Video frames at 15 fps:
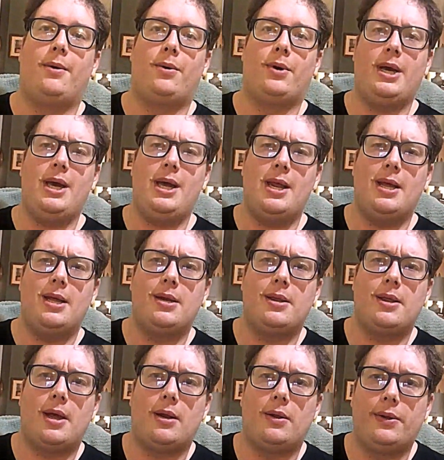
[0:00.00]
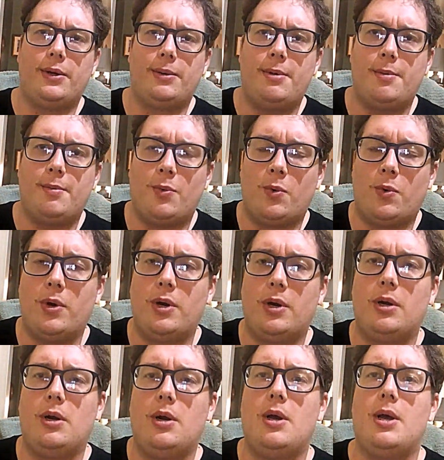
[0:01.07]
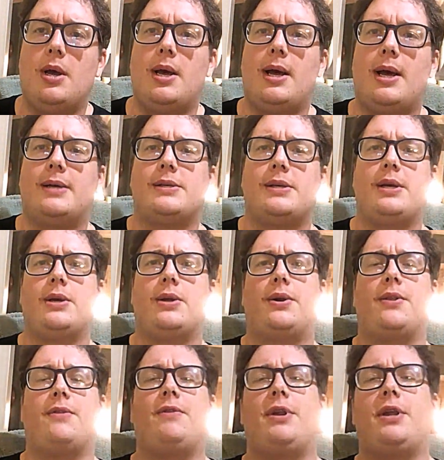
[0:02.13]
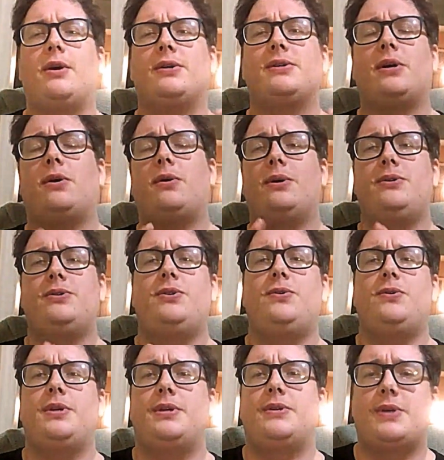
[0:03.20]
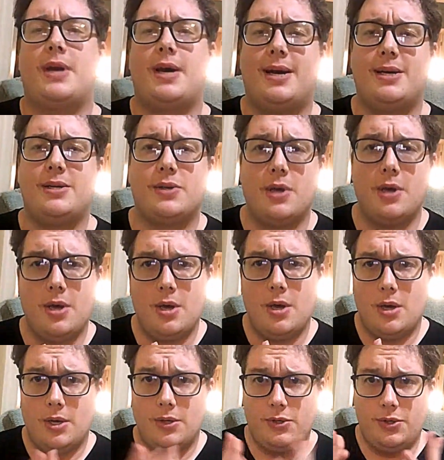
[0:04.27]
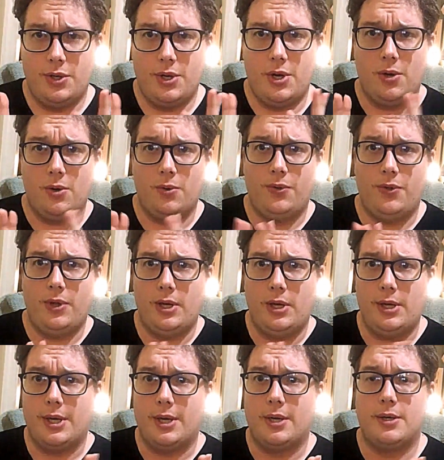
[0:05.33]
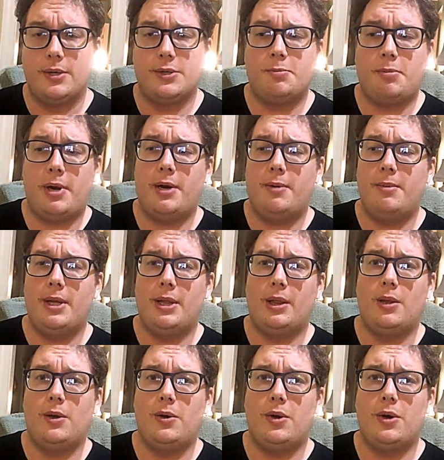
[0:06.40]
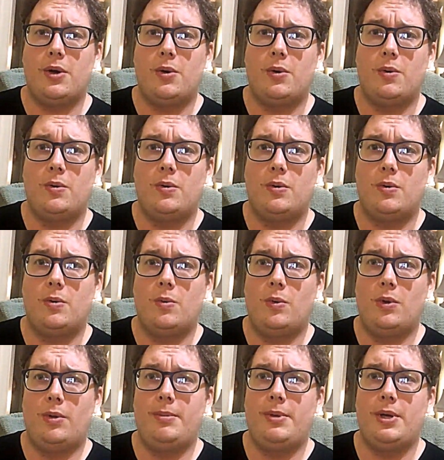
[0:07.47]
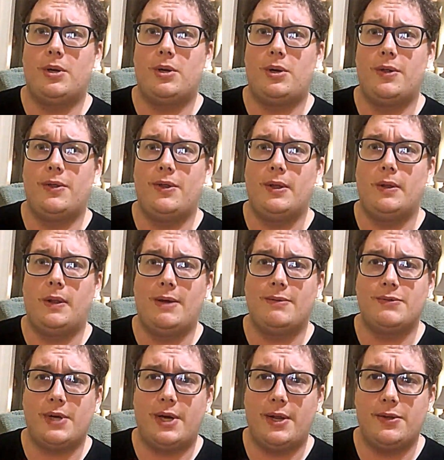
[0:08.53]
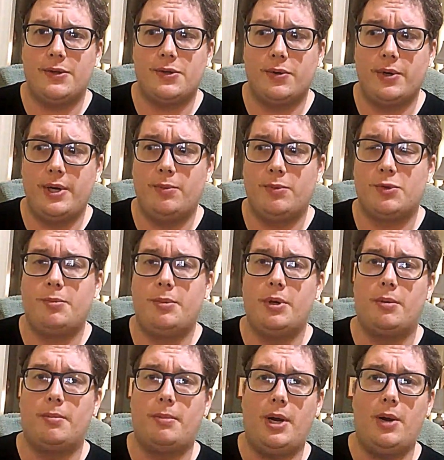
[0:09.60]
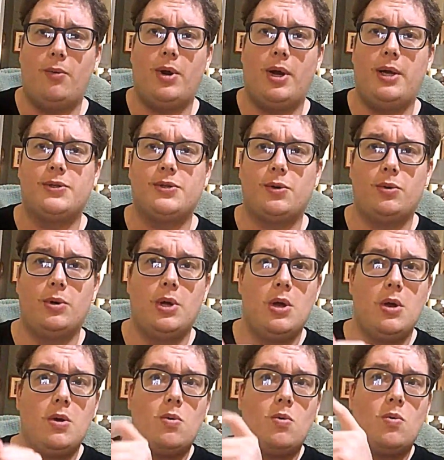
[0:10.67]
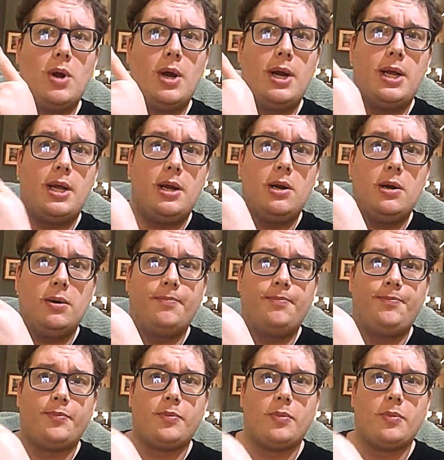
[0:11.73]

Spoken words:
I will get into that a little bit more as I get on to the video. As I always do these, guys, as you know, the Spider-Man logo will be on the left side of the screen, which will be on my right, so right here.